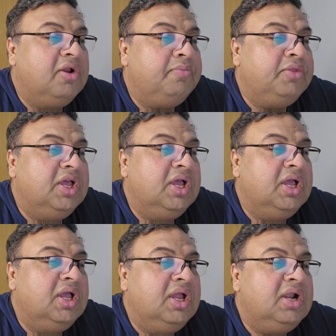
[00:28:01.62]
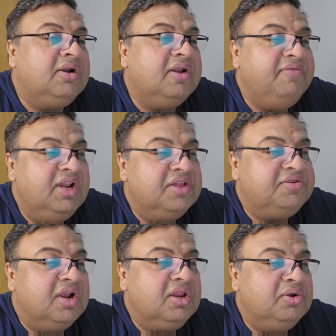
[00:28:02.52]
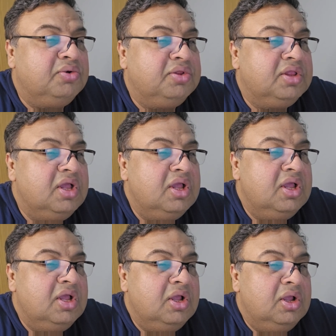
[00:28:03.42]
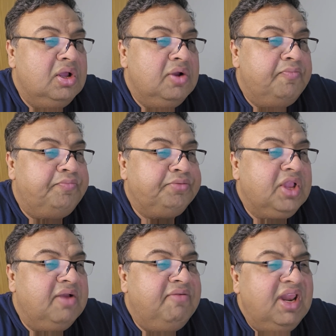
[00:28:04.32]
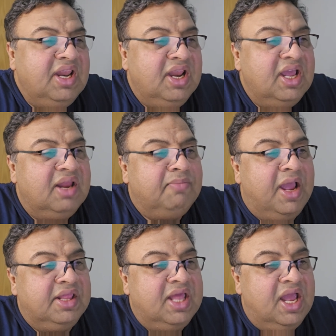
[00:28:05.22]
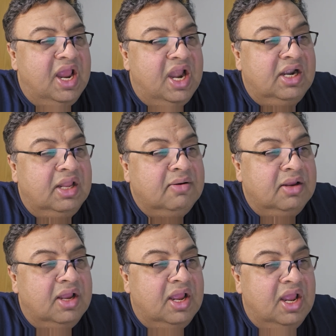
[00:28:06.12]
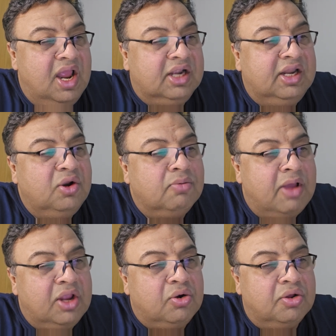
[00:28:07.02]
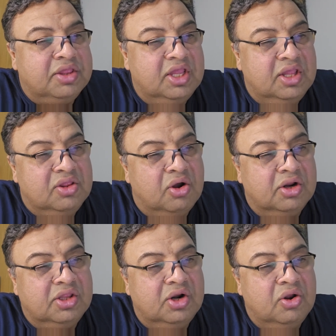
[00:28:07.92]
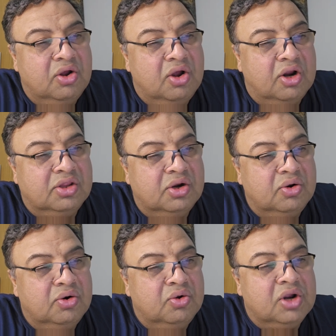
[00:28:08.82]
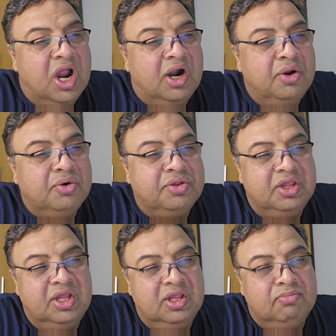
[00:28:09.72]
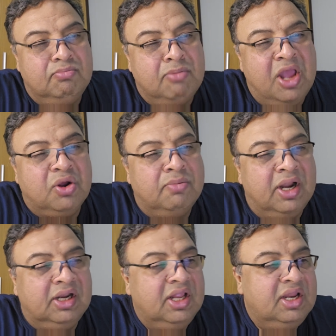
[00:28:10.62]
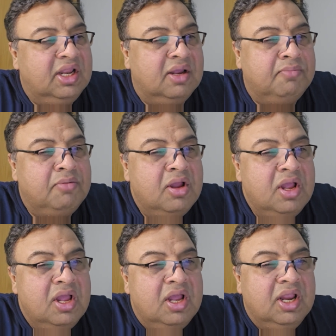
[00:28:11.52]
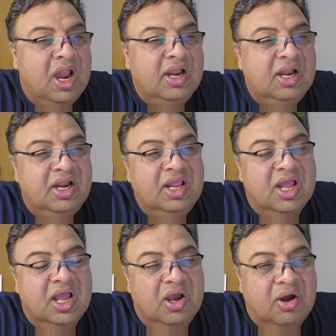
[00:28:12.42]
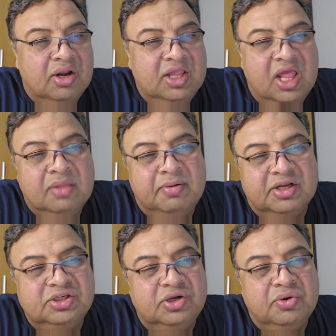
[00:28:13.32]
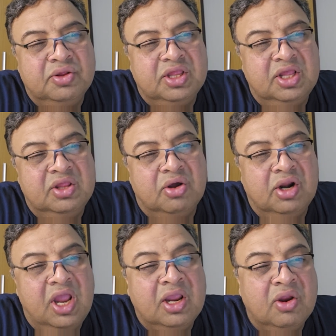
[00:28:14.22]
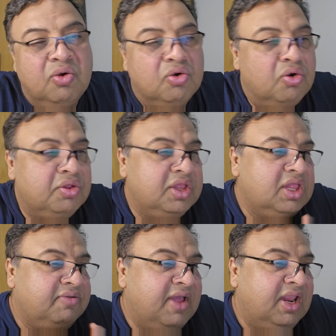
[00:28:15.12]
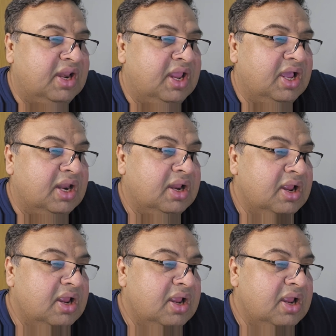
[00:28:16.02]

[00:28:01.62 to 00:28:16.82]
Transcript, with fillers: from the intravenous drug use, very rare by the anti uh, actinomycosis or the no, or the nocardosis, mycobacterium, candidia, or the aspergillosis or echinocosis very rare.